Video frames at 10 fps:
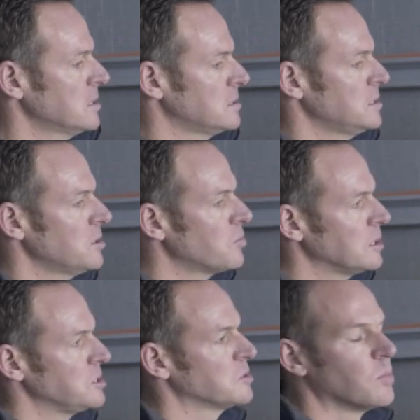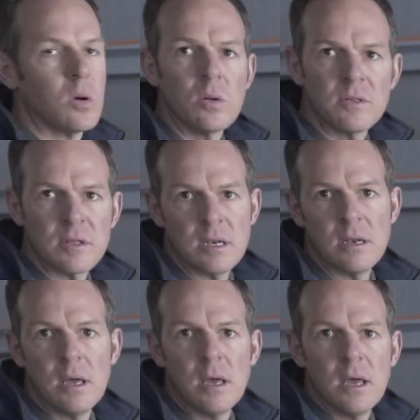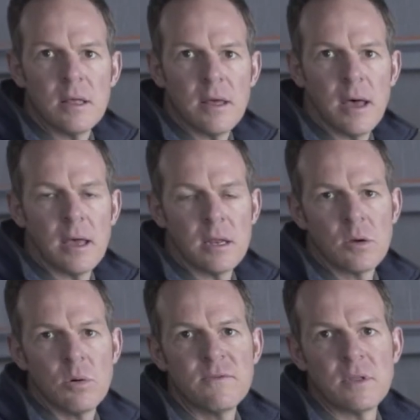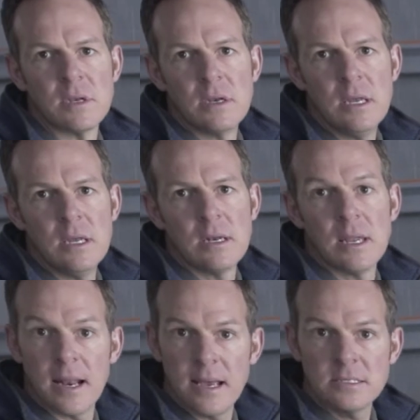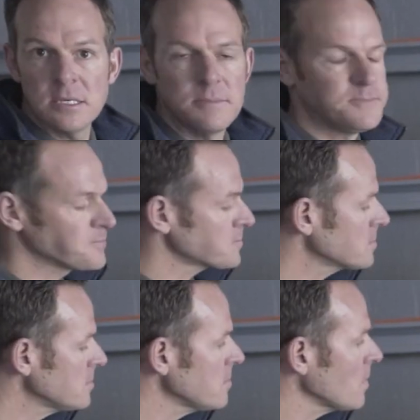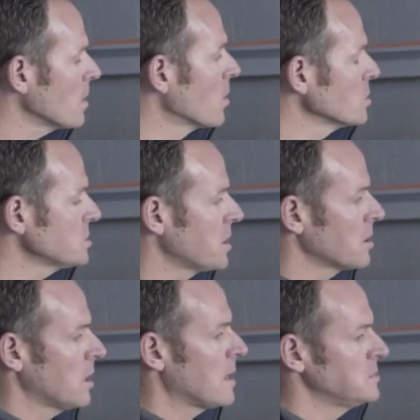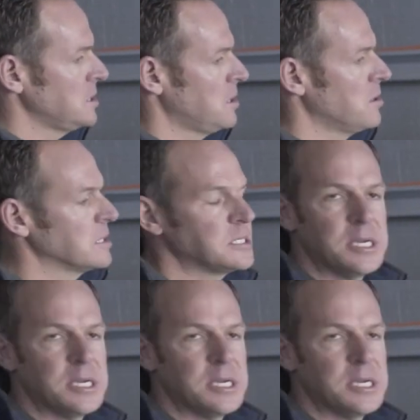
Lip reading: considerably smaller than an equivalent in lead-acid. It also comes in a nice